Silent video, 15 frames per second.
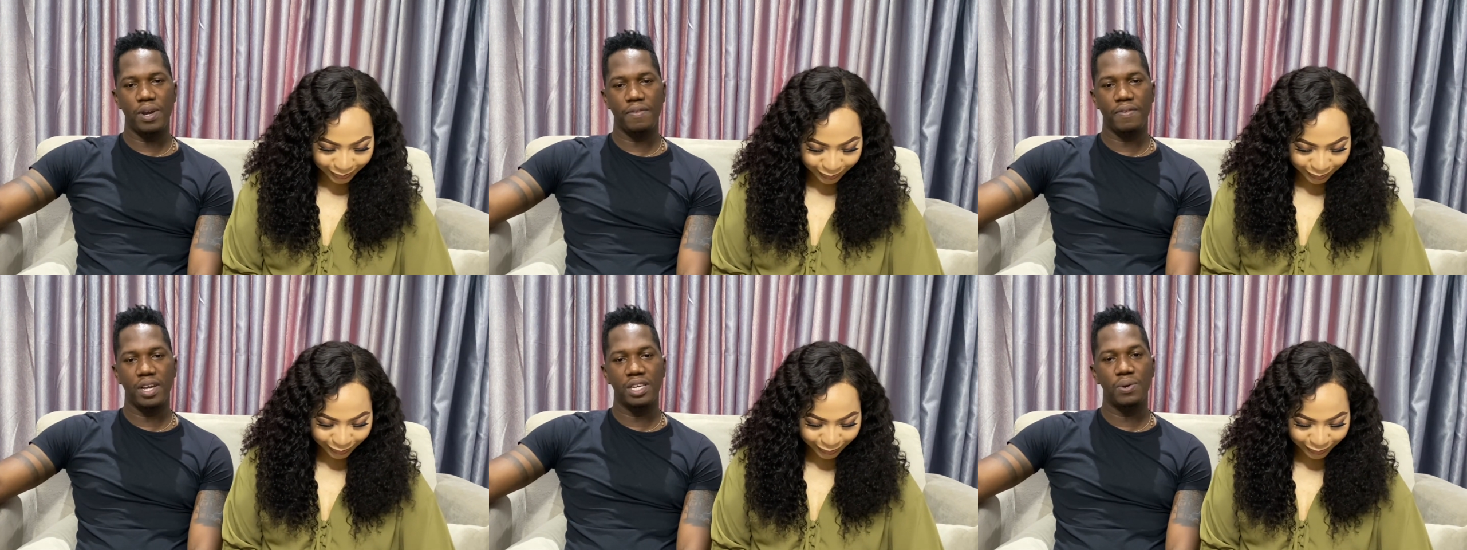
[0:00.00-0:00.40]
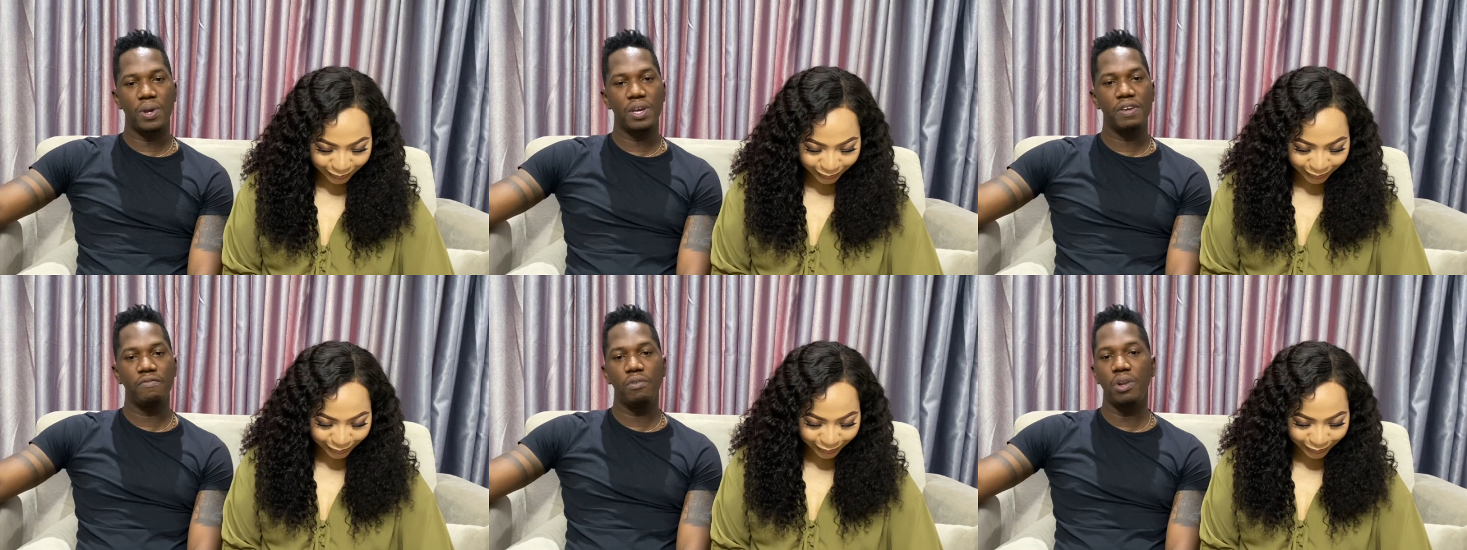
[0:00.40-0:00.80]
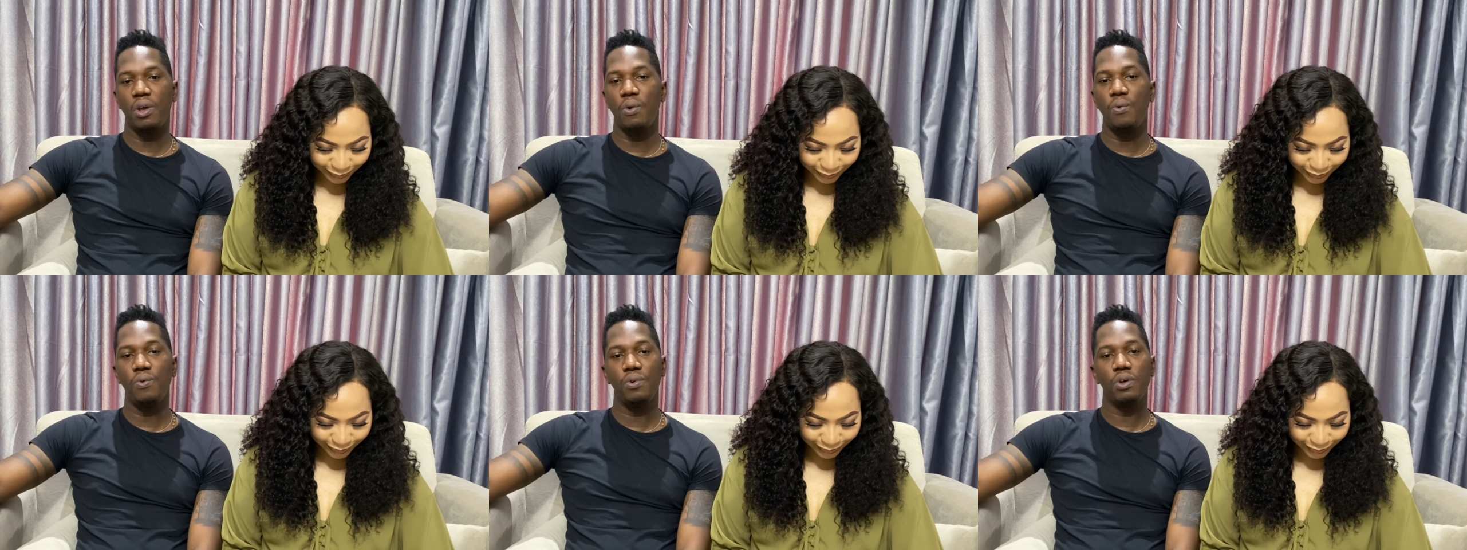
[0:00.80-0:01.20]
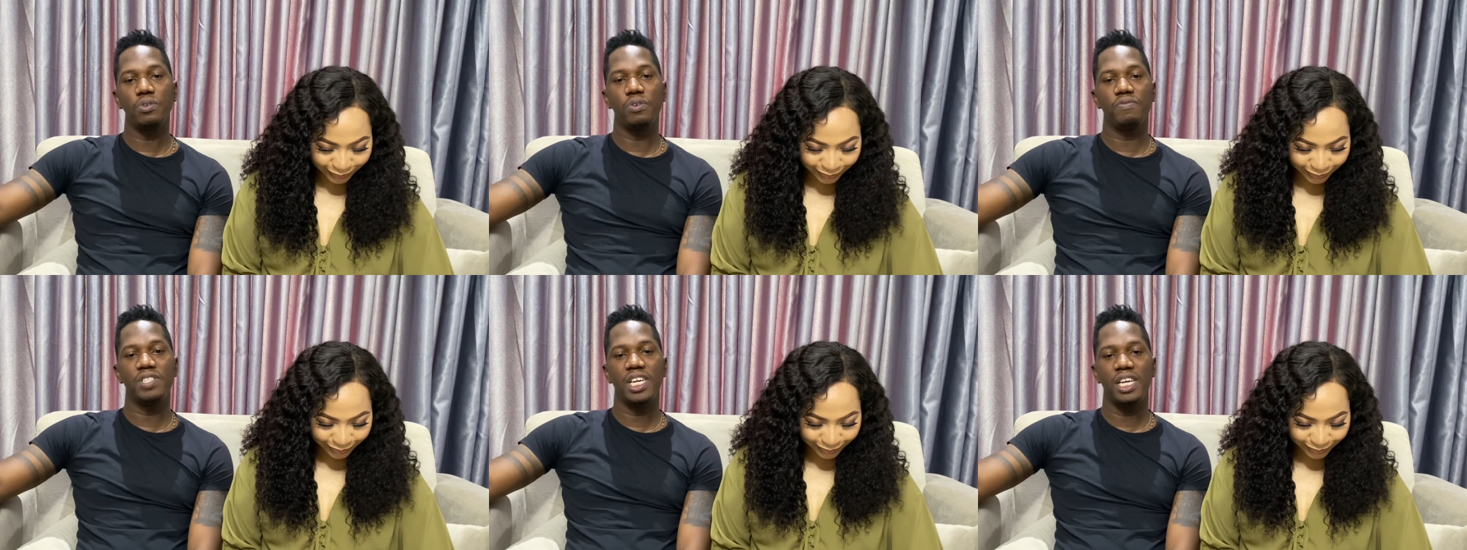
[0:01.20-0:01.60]
Speaker 1: And there were even a whole lot of
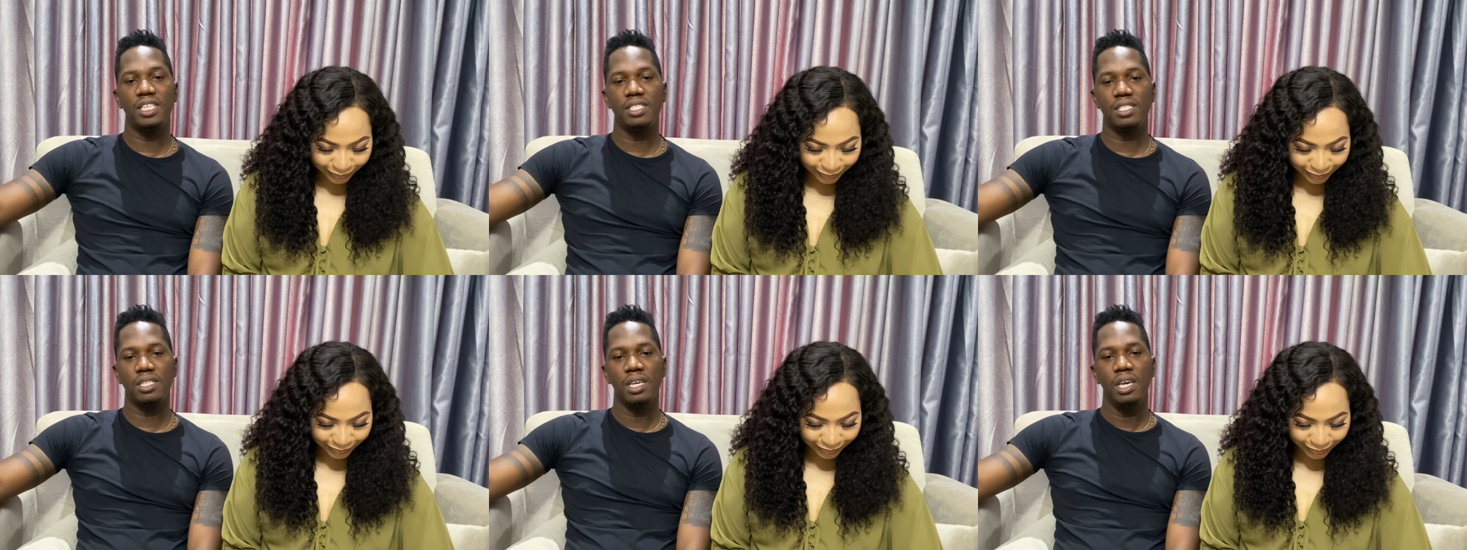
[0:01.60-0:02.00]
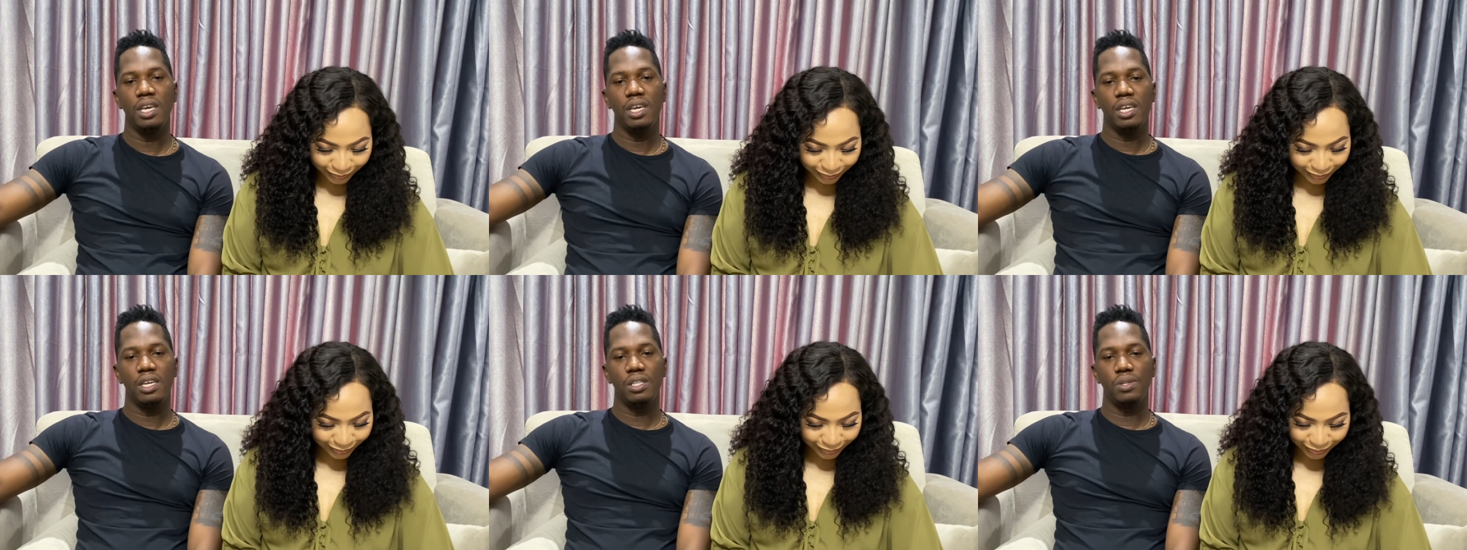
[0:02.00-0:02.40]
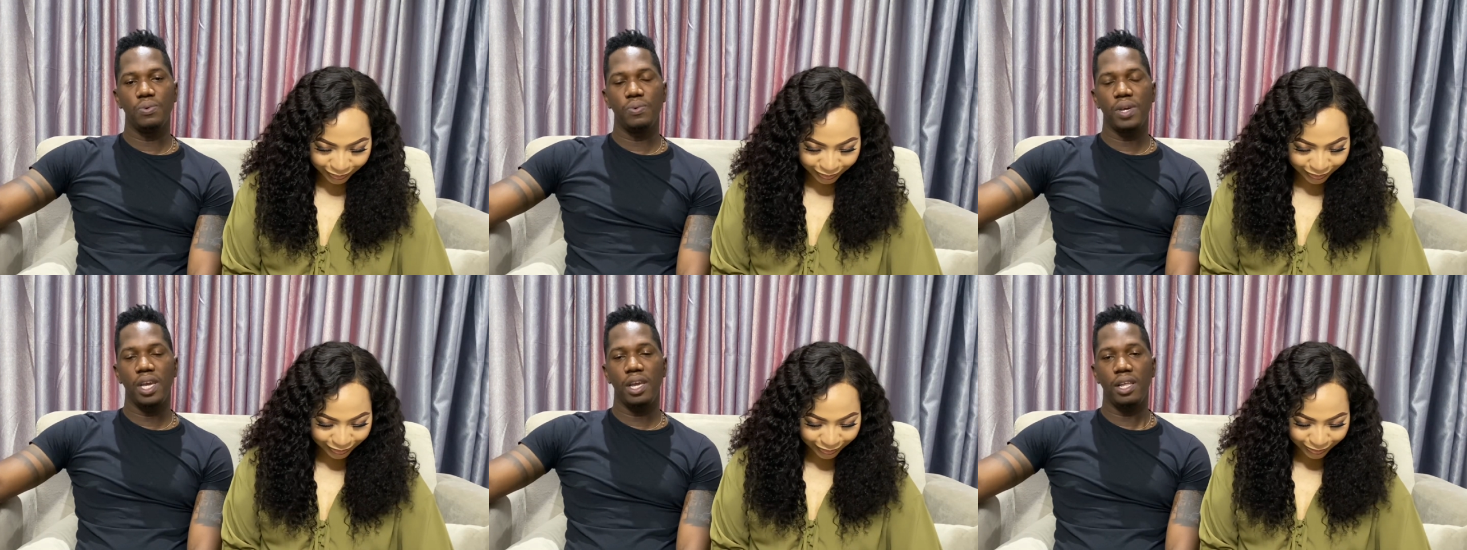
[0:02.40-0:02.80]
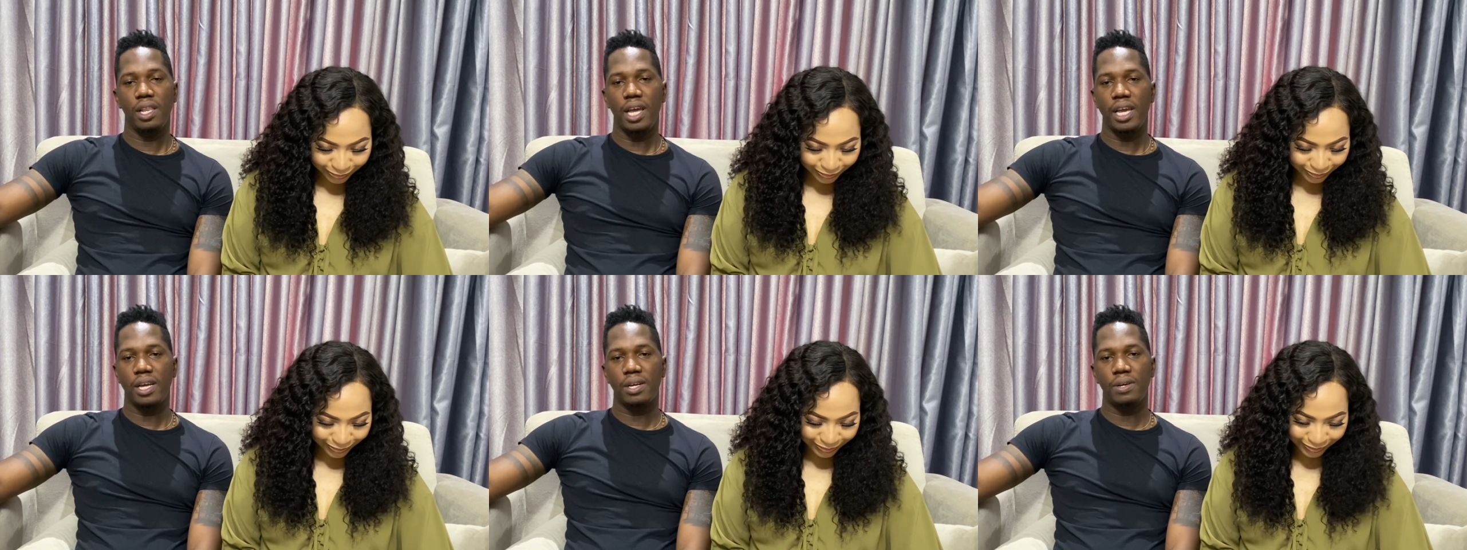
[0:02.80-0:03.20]
tests in the way,
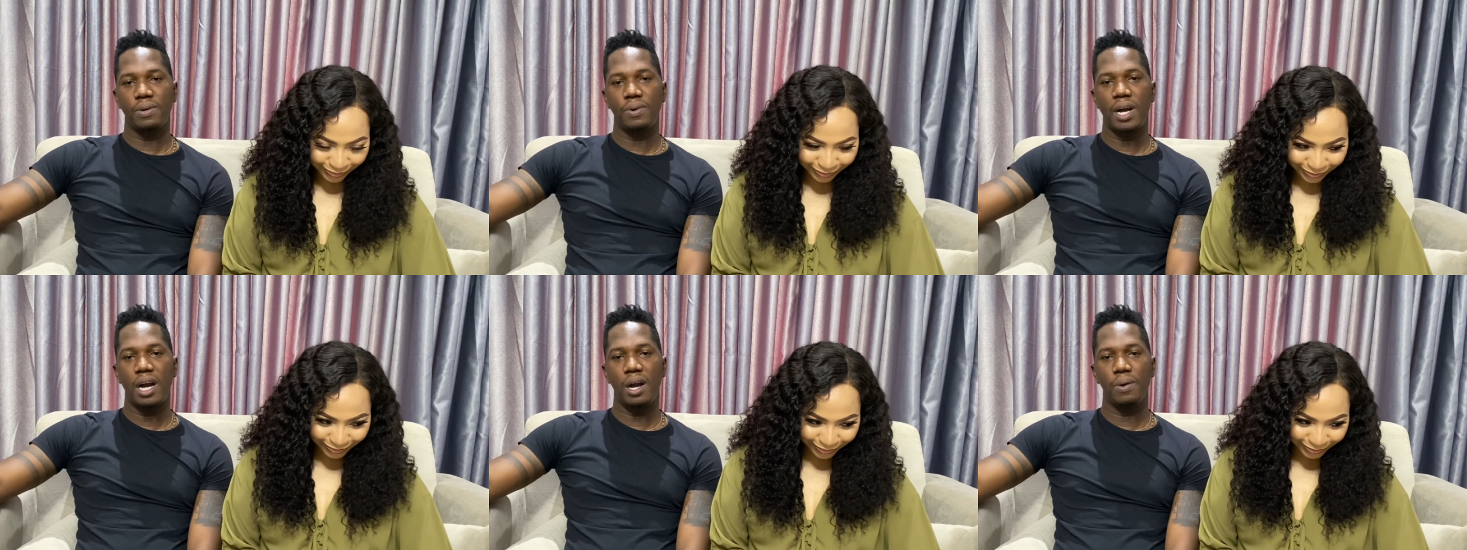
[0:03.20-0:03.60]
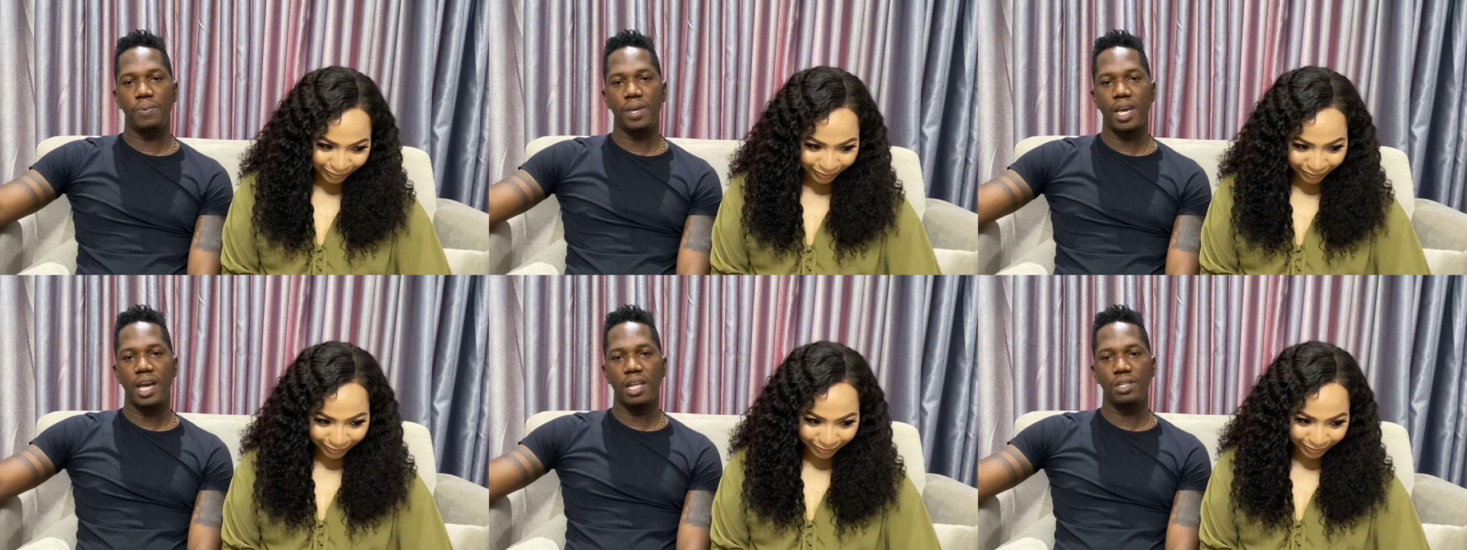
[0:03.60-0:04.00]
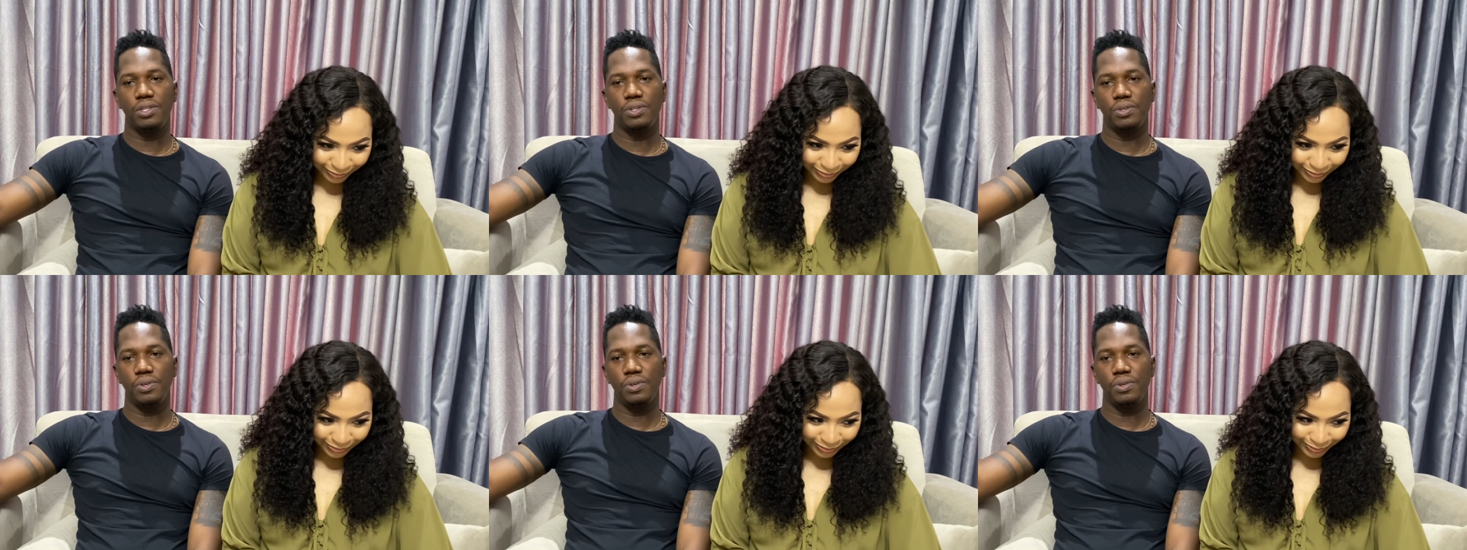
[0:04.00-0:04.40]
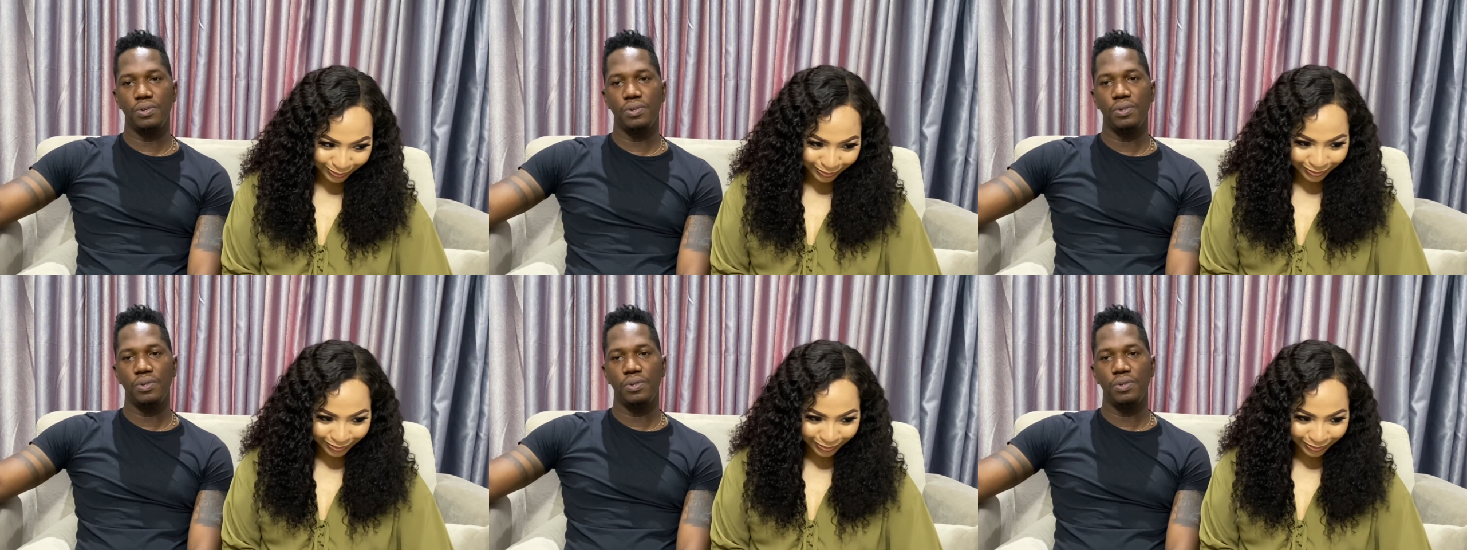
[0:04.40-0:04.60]
like how we had to